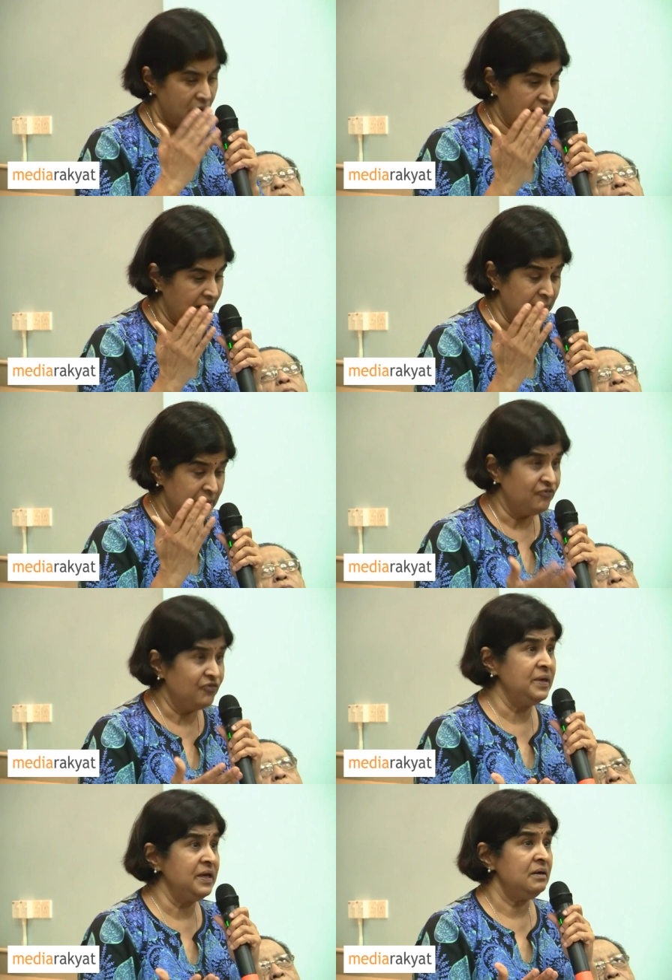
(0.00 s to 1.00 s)
uh, I mean,
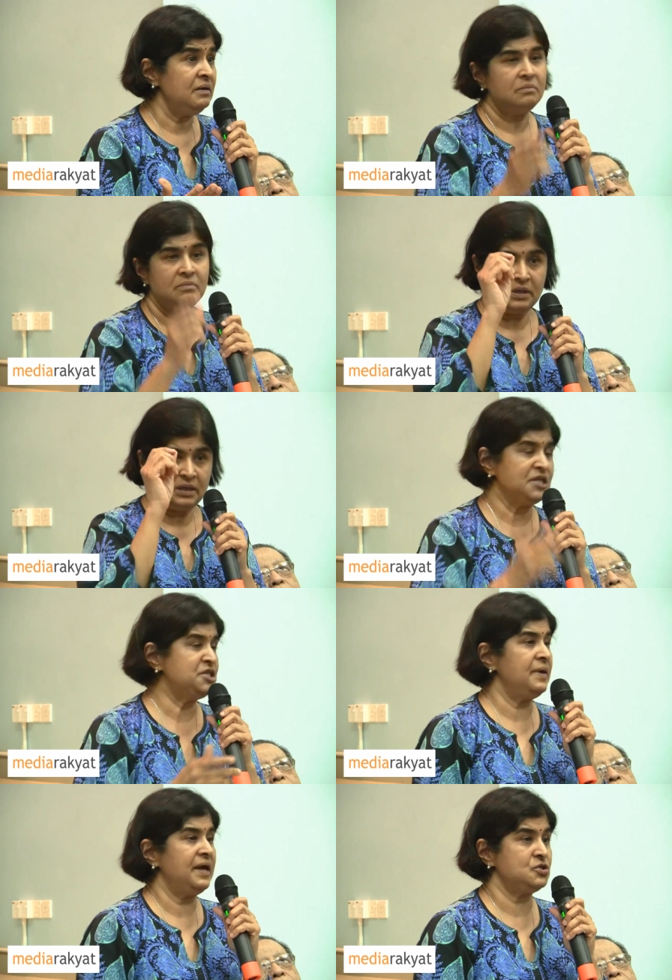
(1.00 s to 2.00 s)
for me,
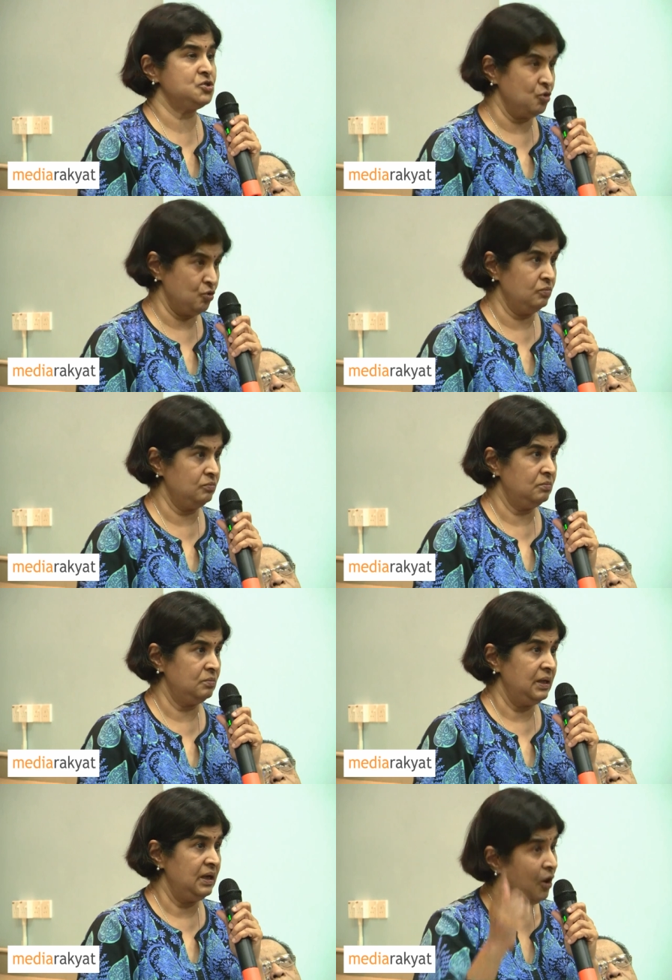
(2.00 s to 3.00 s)
Najib has to go.
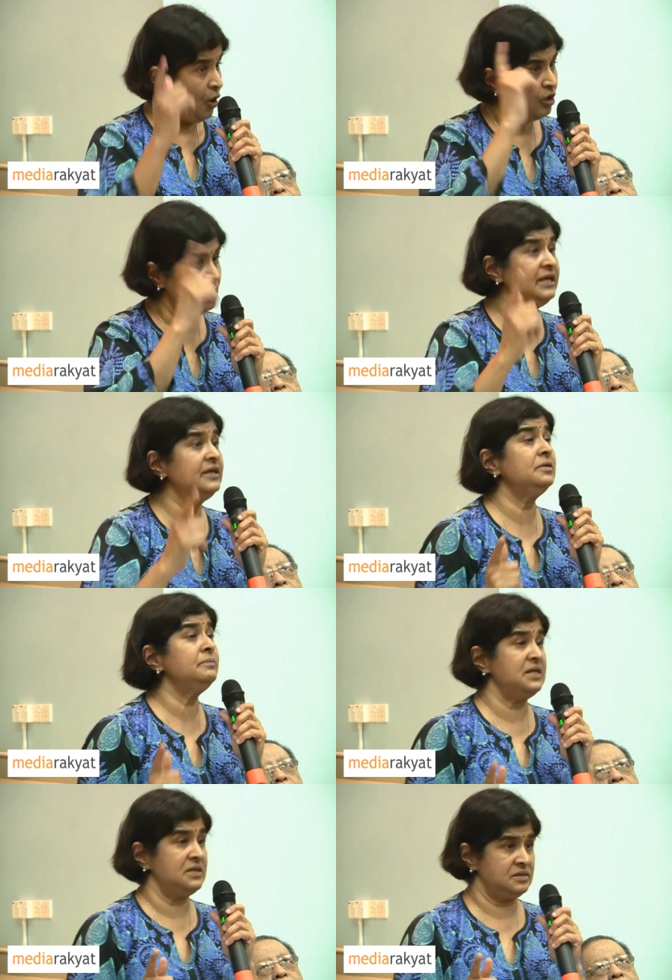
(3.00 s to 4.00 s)
All legal
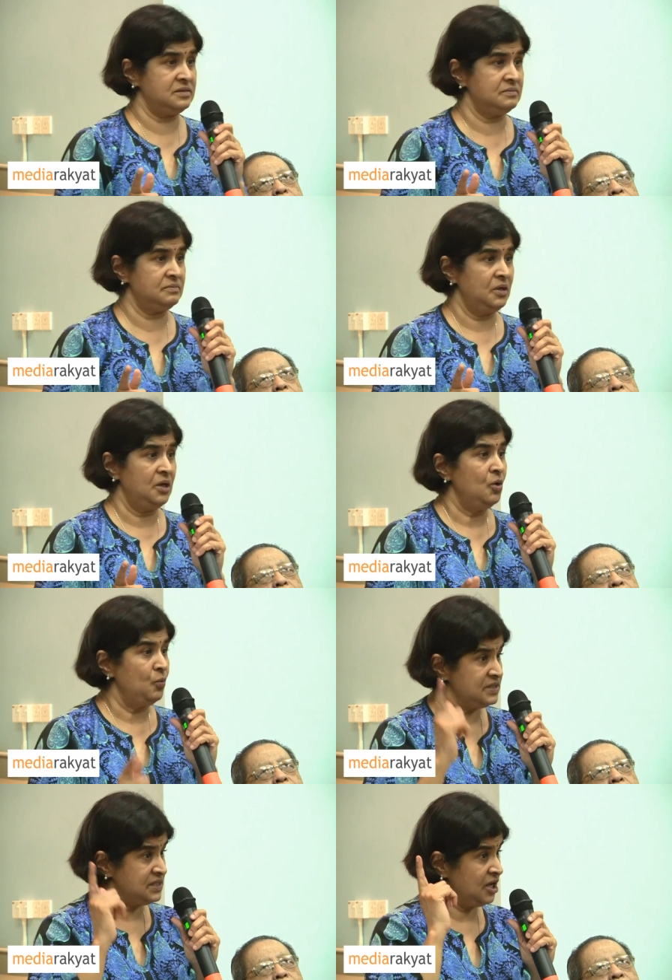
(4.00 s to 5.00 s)
means.
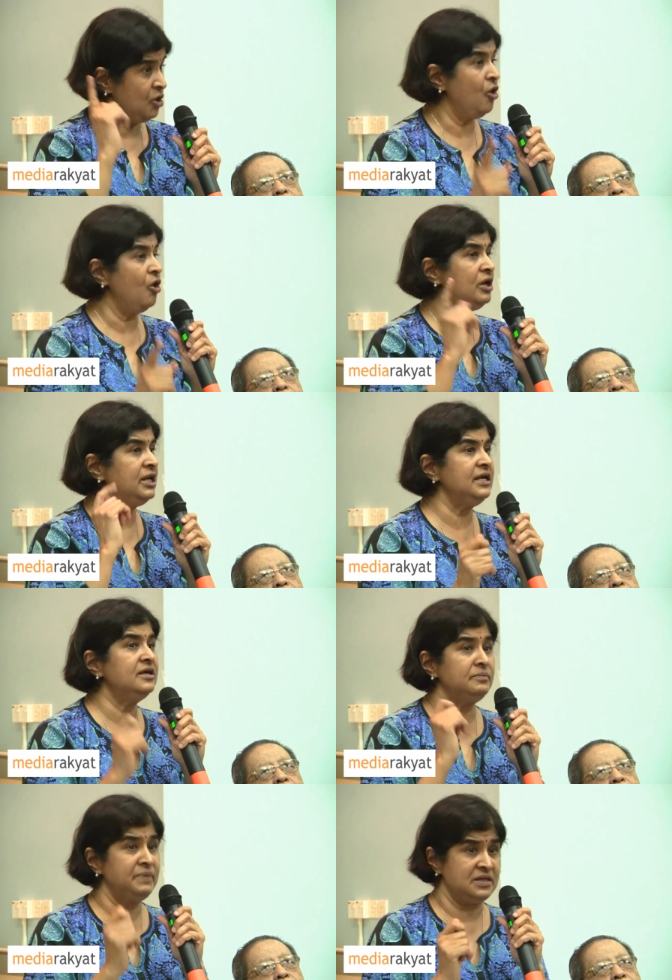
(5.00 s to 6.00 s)
We're saying all
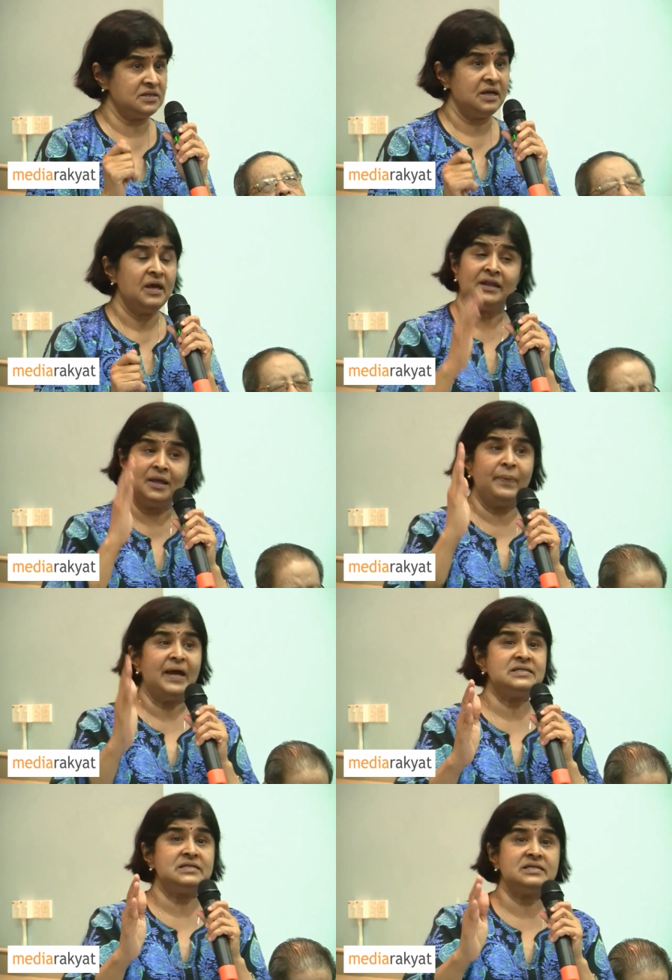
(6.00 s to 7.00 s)
legal means. The
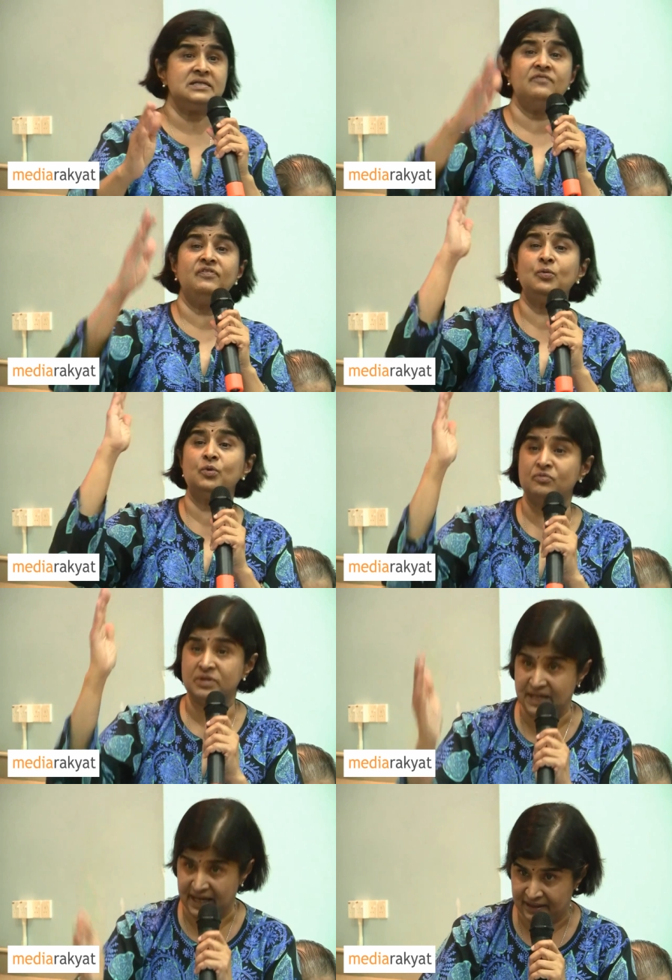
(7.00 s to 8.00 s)
best is if he will
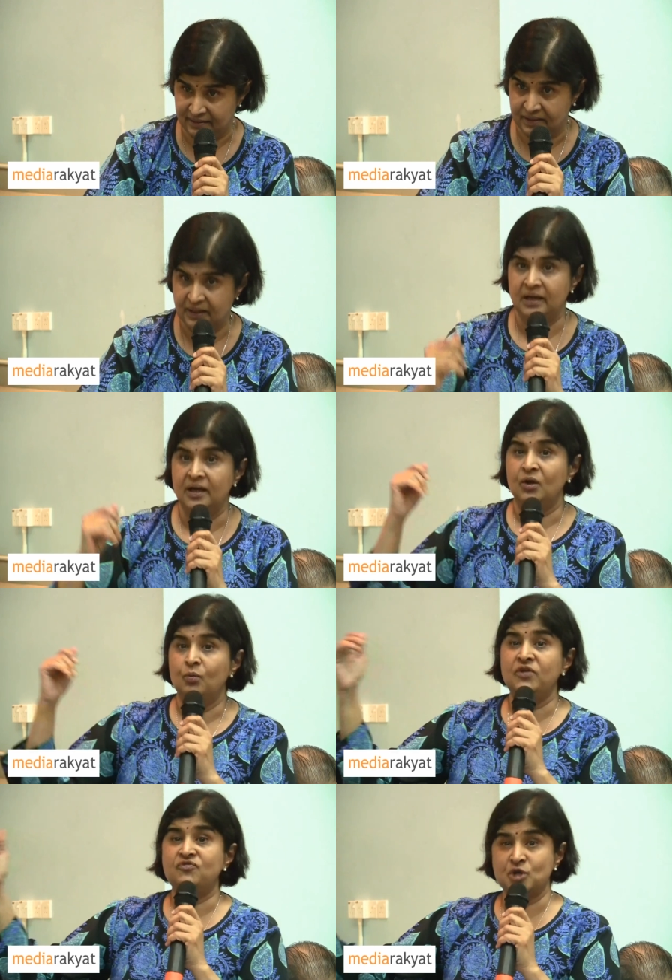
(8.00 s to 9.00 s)
resign.
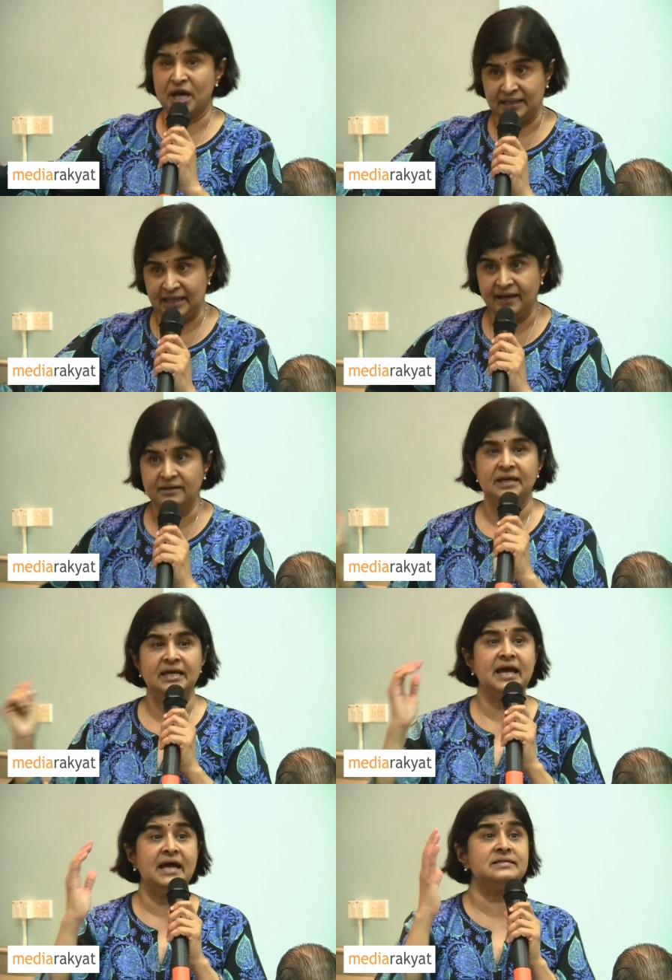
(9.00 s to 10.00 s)
We've tried that,
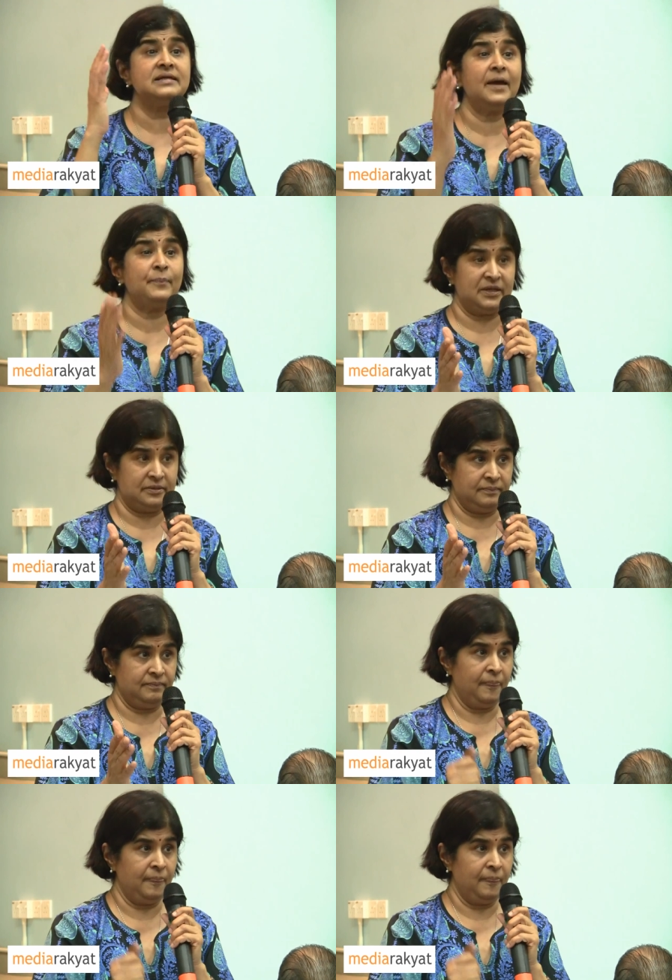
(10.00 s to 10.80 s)
it hasn't happened.